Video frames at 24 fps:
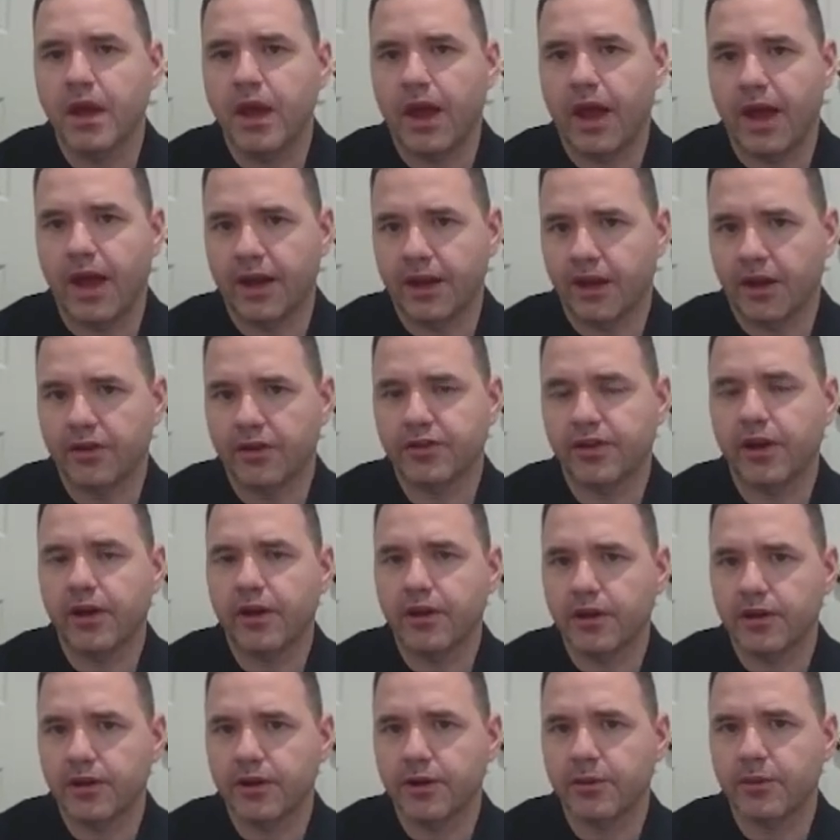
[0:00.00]
And I'll talk
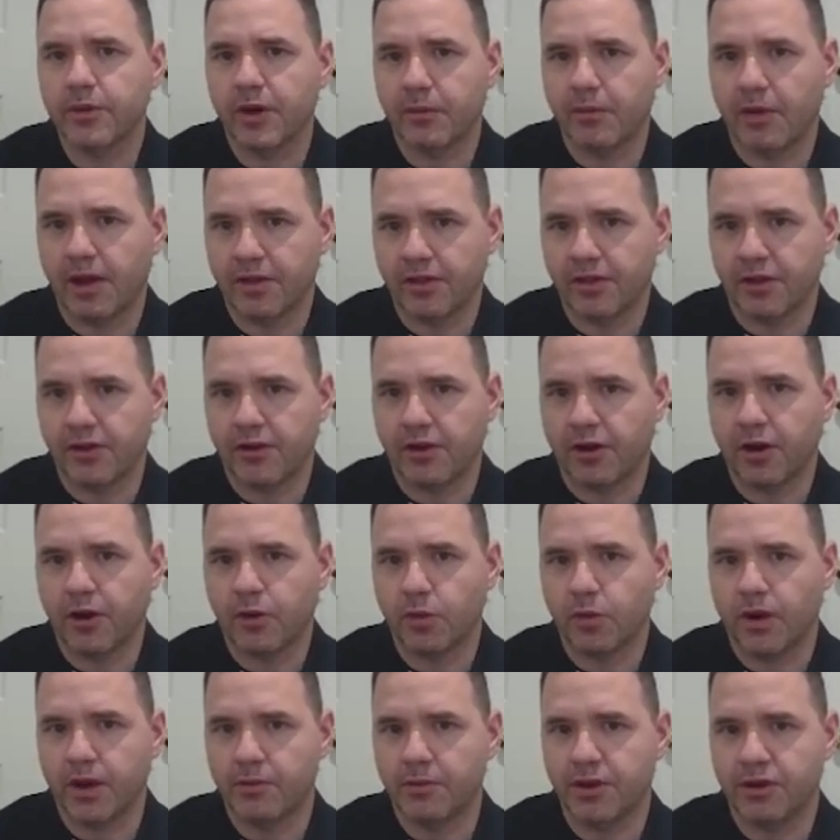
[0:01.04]
a little bit about the dark
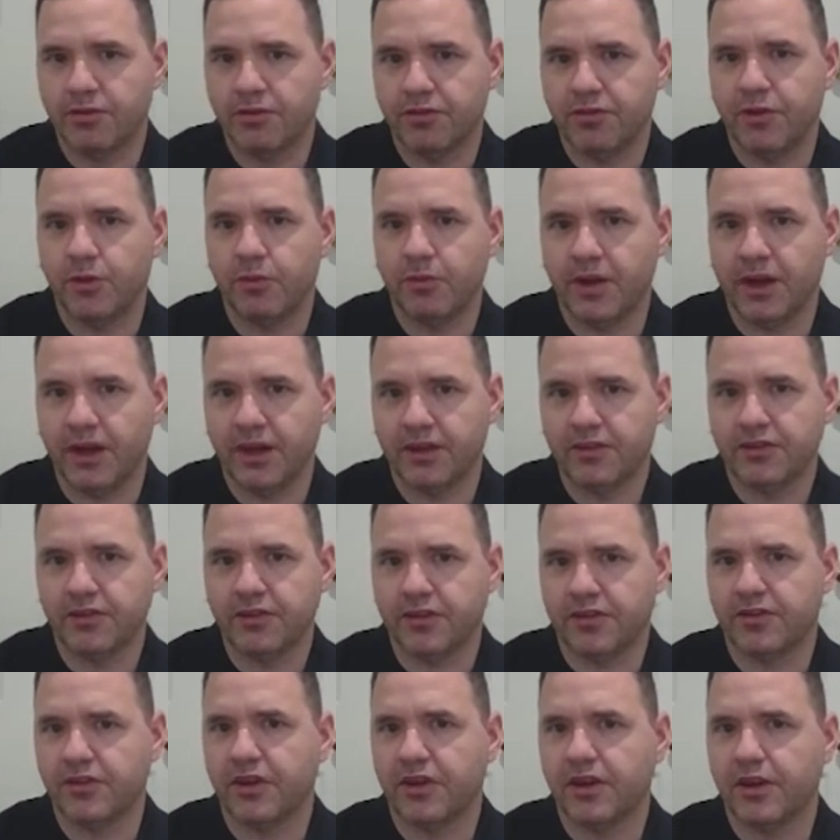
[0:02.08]
web in a few minutes
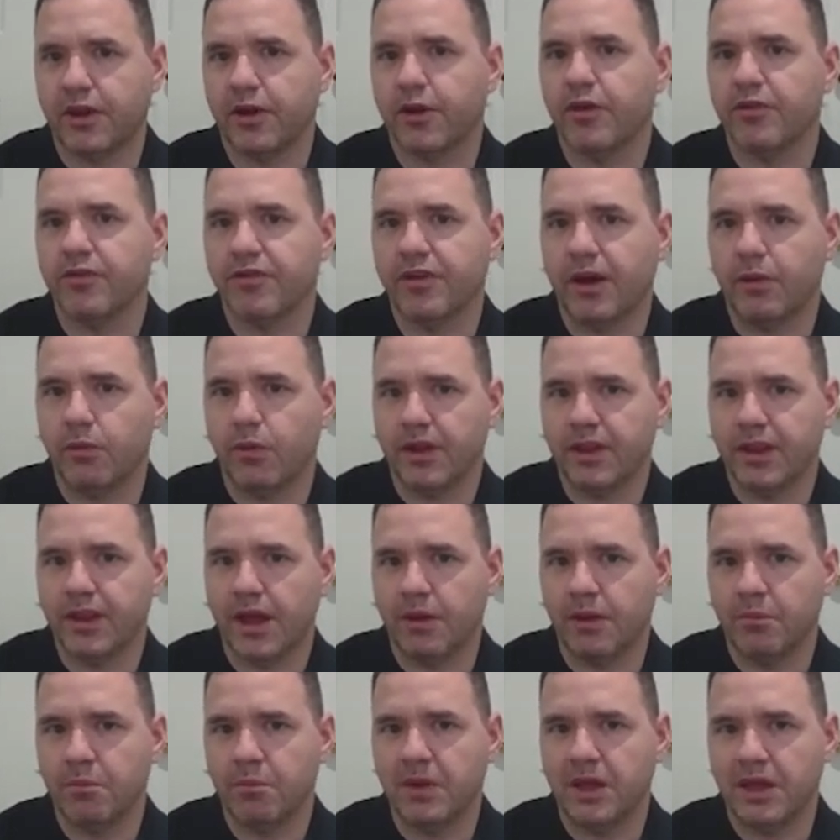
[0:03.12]
just to clarify what
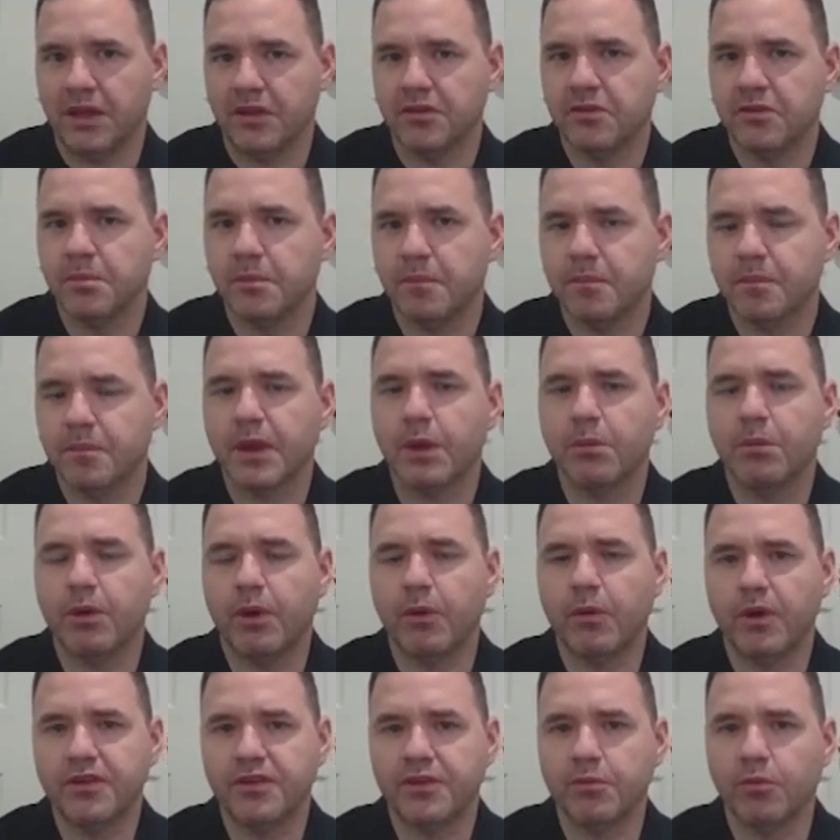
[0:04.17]
that means. But
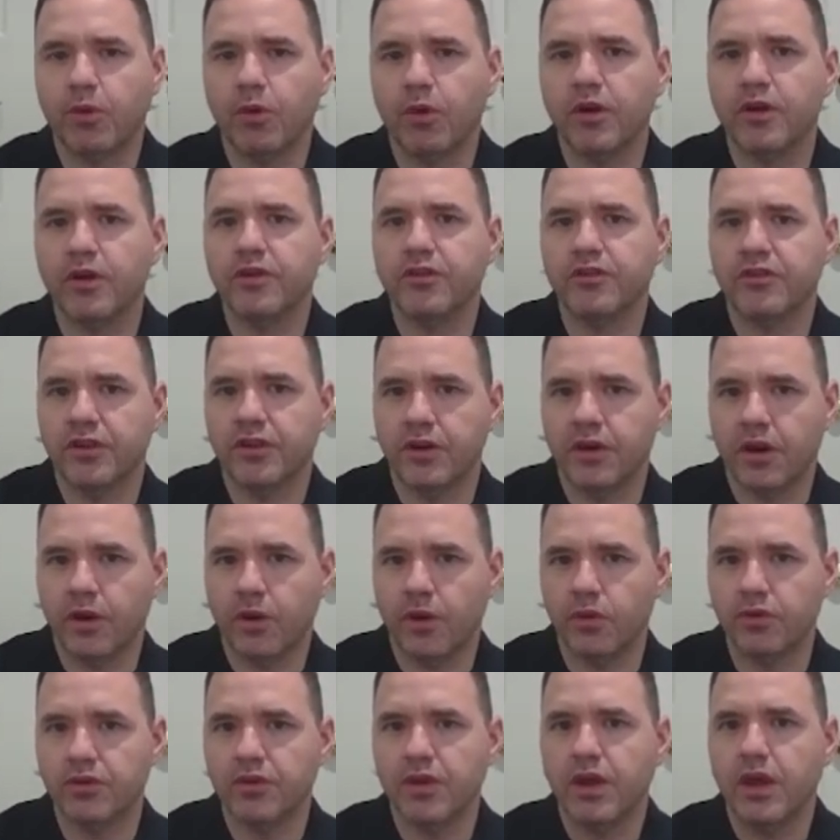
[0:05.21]
what's important to
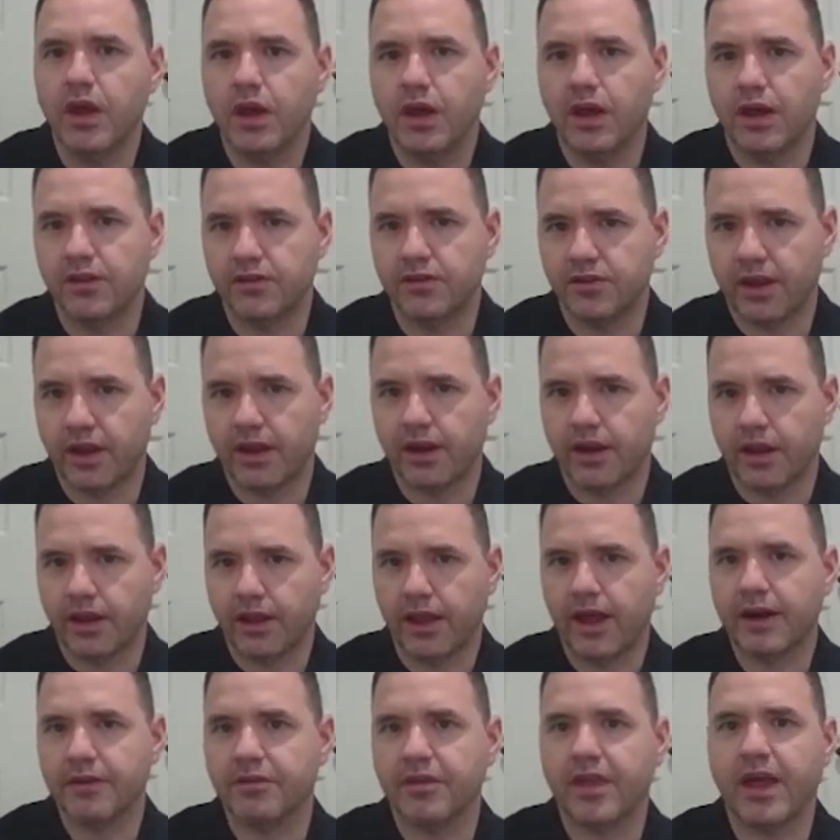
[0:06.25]
note is that a
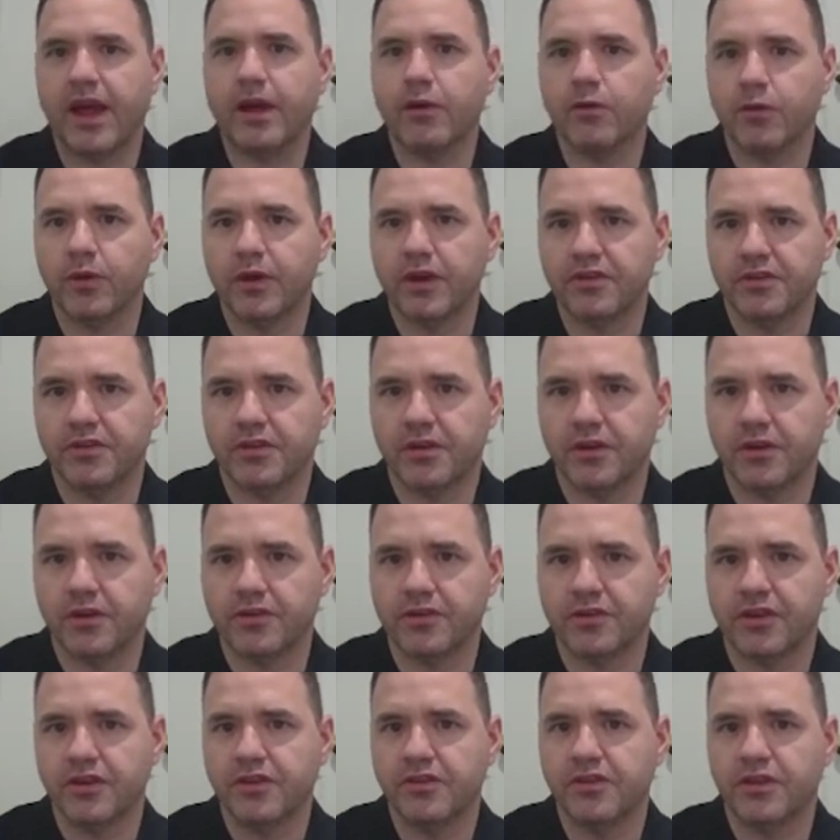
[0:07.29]
lot of that
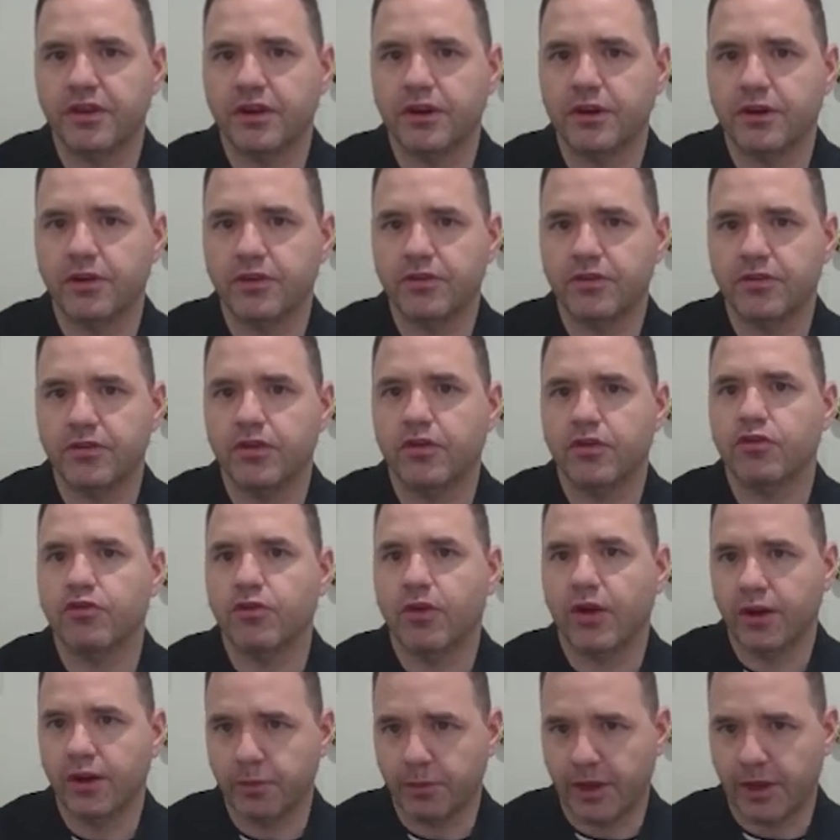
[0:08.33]
research considers
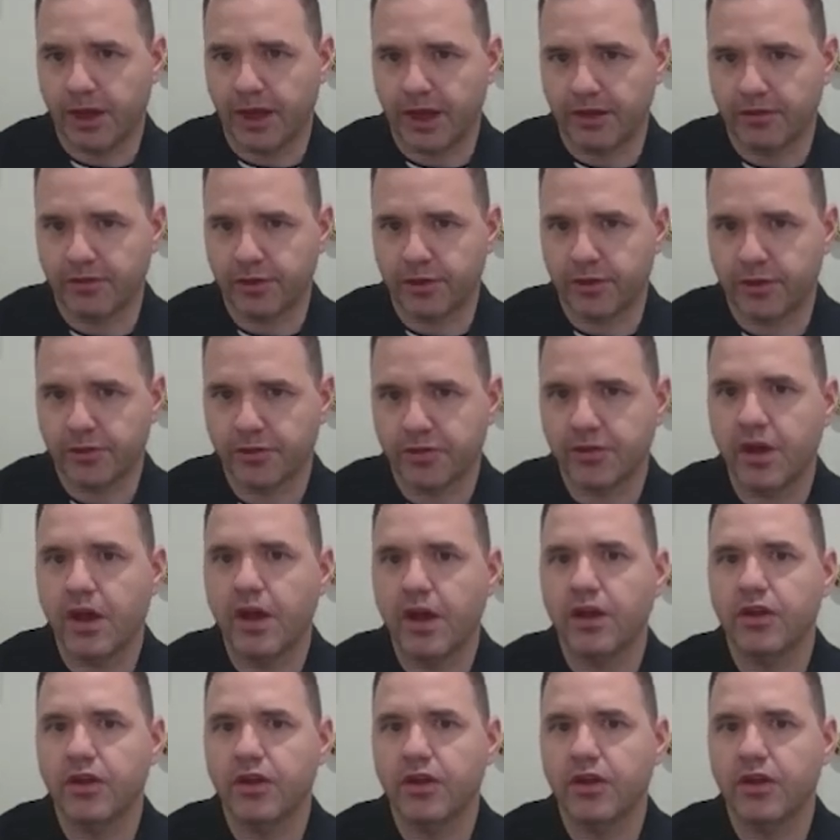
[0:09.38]
drug behaviors.